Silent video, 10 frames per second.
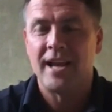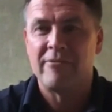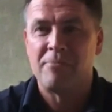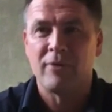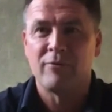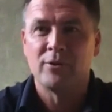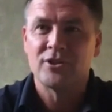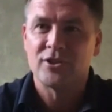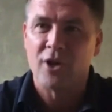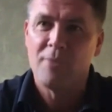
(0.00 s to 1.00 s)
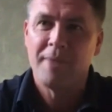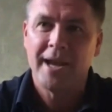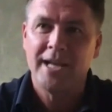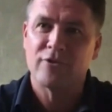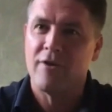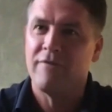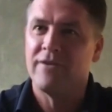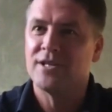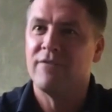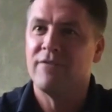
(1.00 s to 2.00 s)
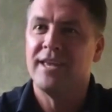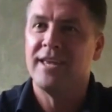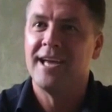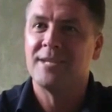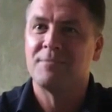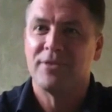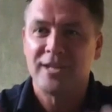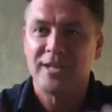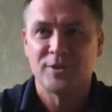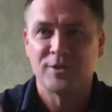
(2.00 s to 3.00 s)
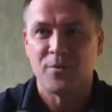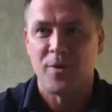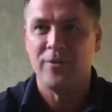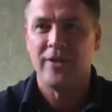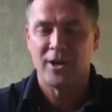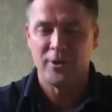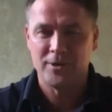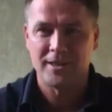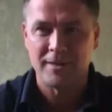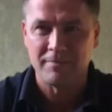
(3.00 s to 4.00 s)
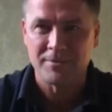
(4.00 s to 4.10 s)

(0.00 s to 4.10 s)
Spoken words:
Liverpool have won so many trophies over the years, but it was the one that eluded them.